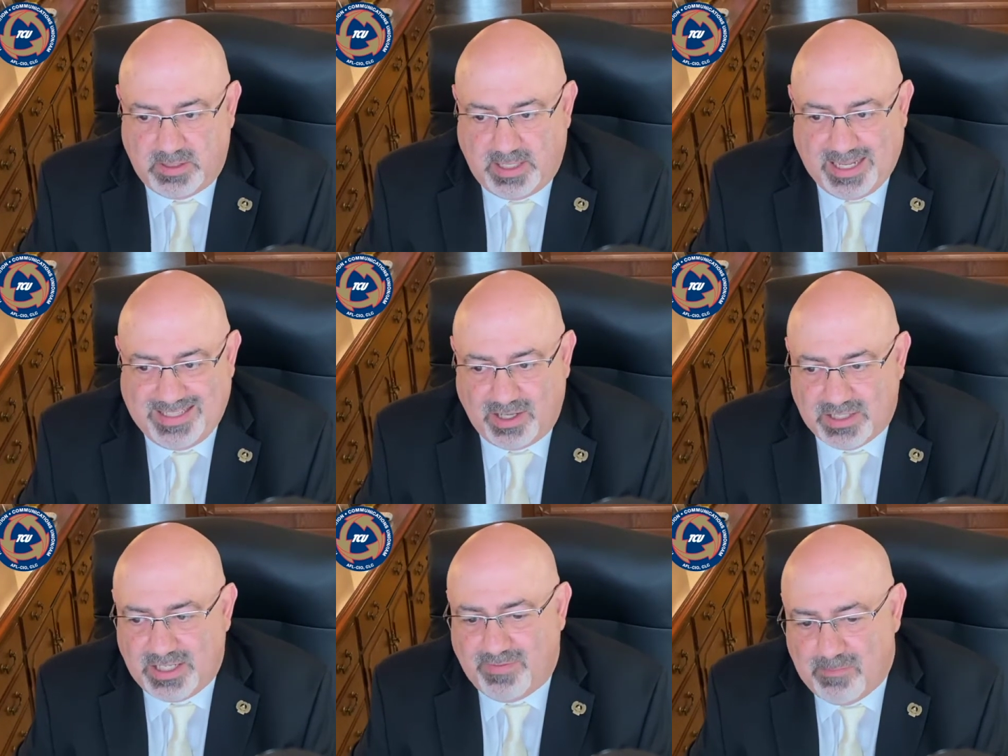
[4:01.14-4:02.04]
It
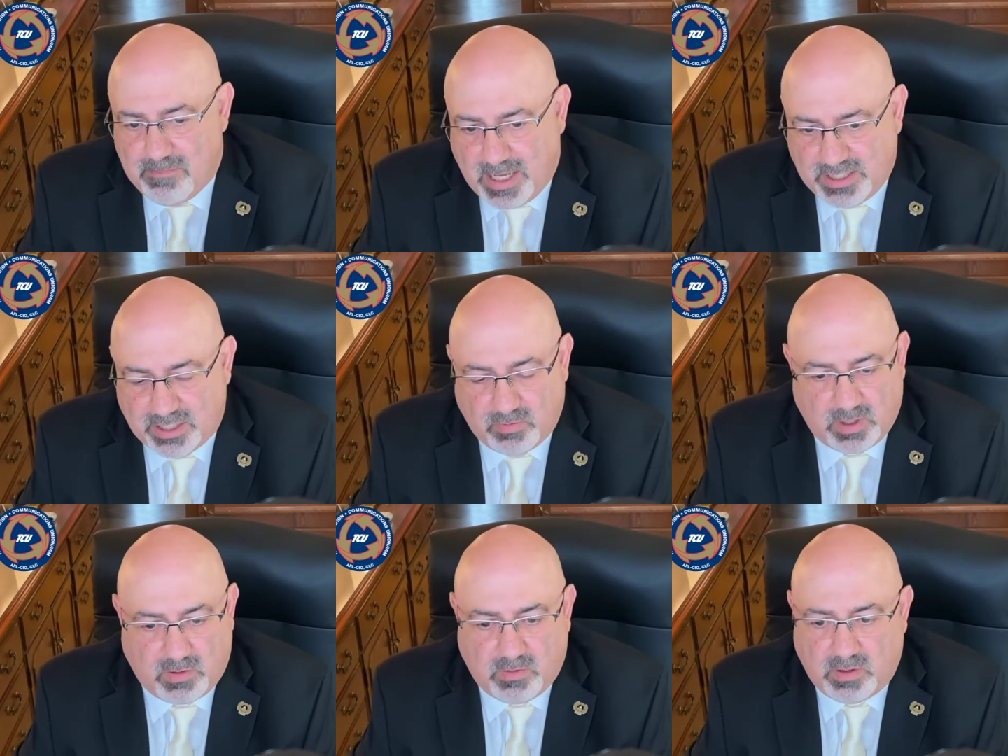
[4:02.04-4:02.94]
doesn't even mention
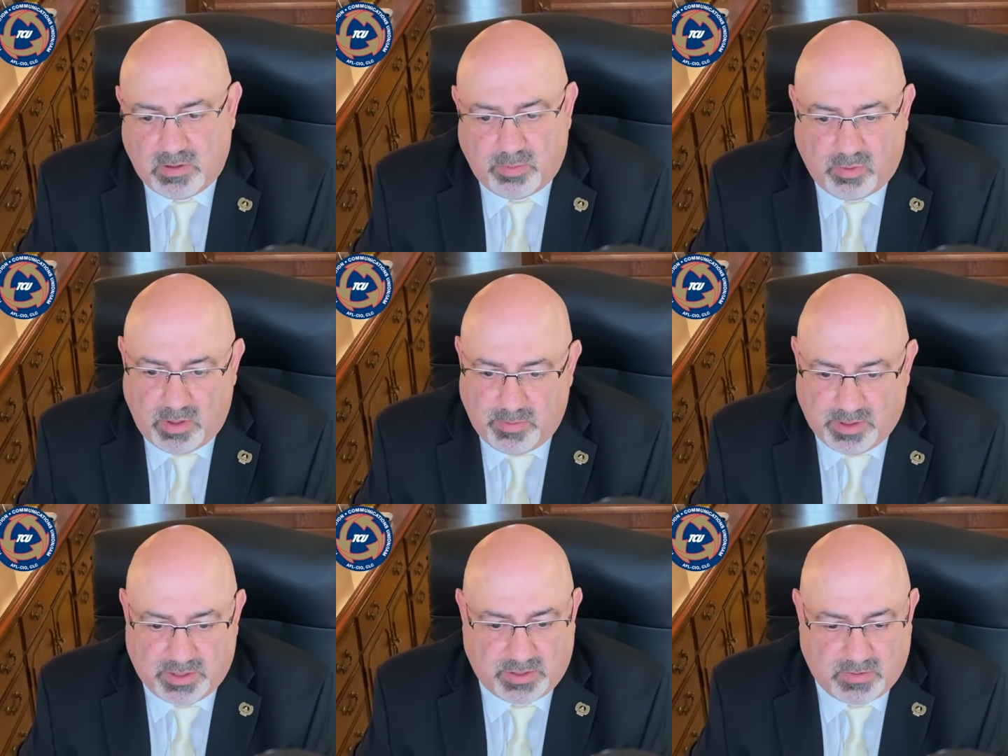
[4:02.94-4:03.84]
railroad unemployment
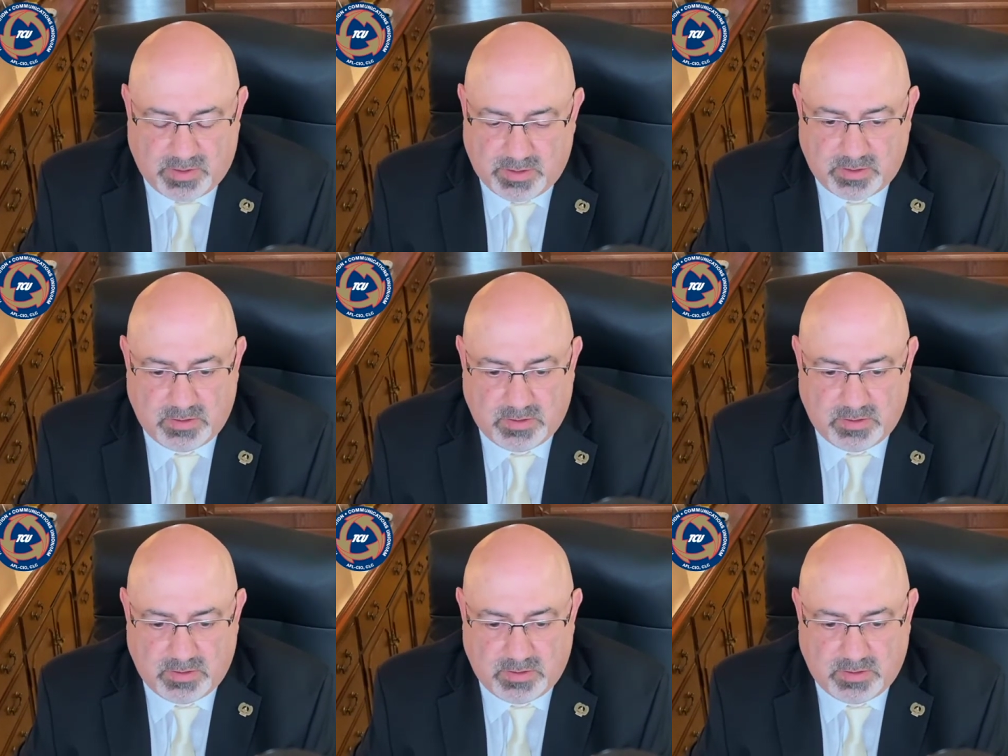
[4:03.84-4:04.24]
insurance.